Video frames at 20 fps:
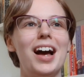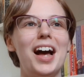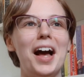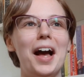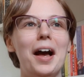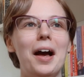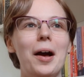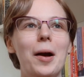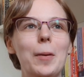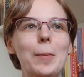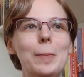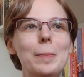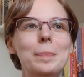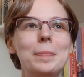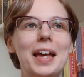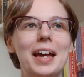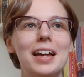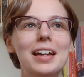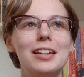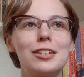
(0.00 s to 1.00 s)

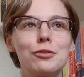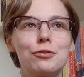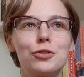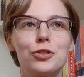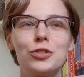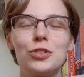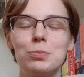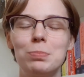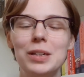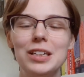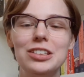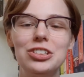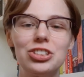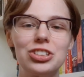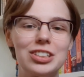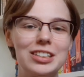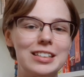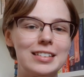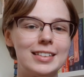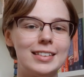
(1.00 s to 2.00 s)
His first
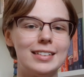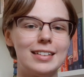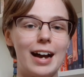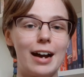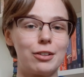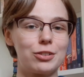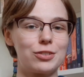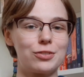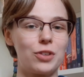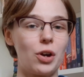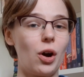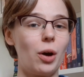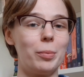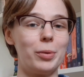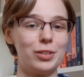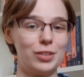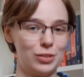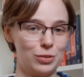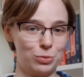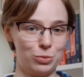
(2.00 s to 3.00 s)
speech in the House of
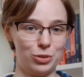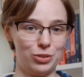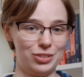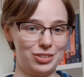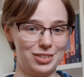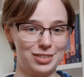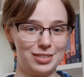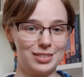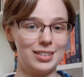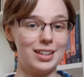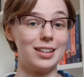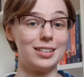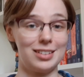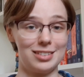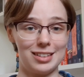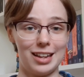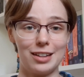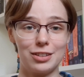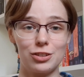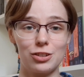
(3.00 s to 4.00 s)
Commons was a
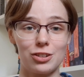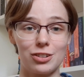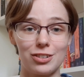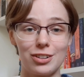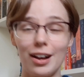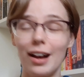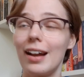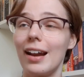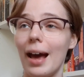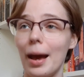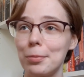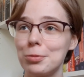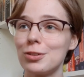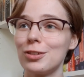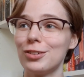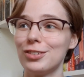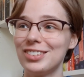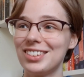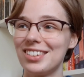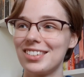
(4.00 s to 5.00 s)
disaster, an
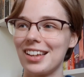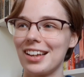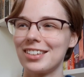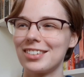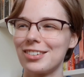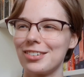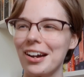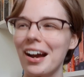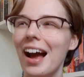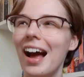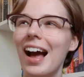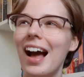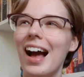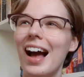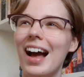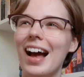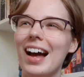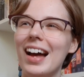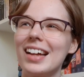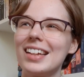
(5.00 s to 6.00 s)
absolute disaster,
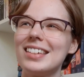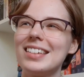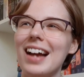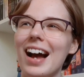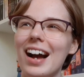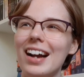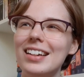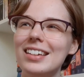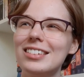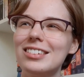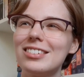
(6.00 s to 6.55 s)
and I